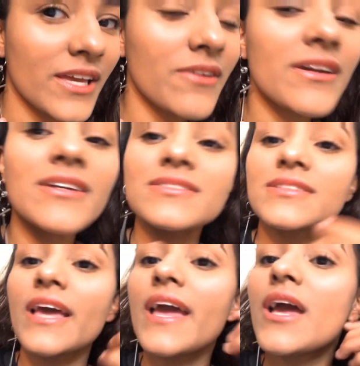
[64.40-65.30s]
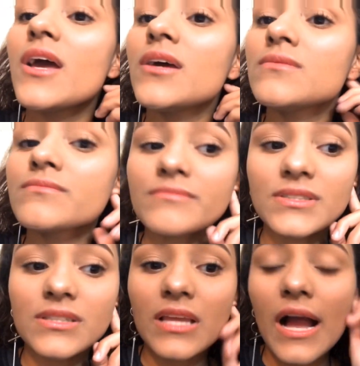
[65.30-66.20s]
earrings and
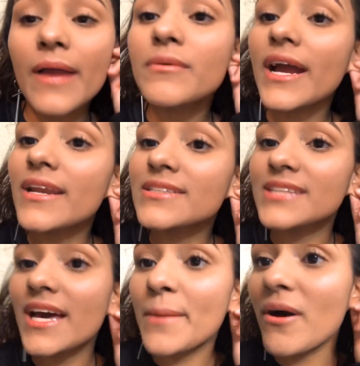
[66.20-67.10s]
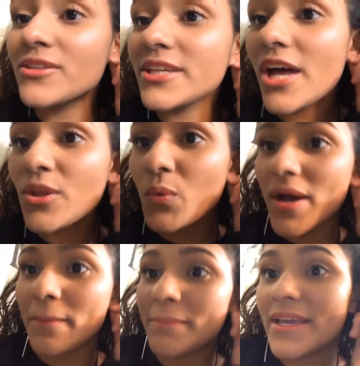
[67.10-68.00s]
I'm kind of sad about the other
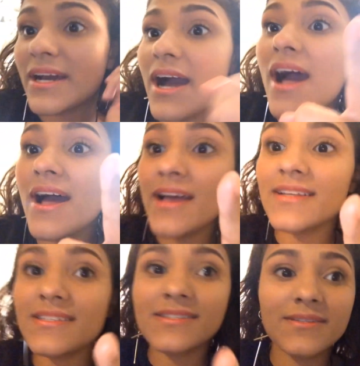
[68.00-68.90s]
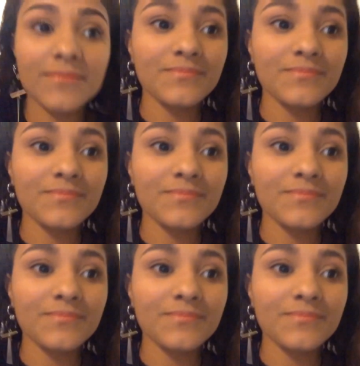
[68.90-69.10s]
one because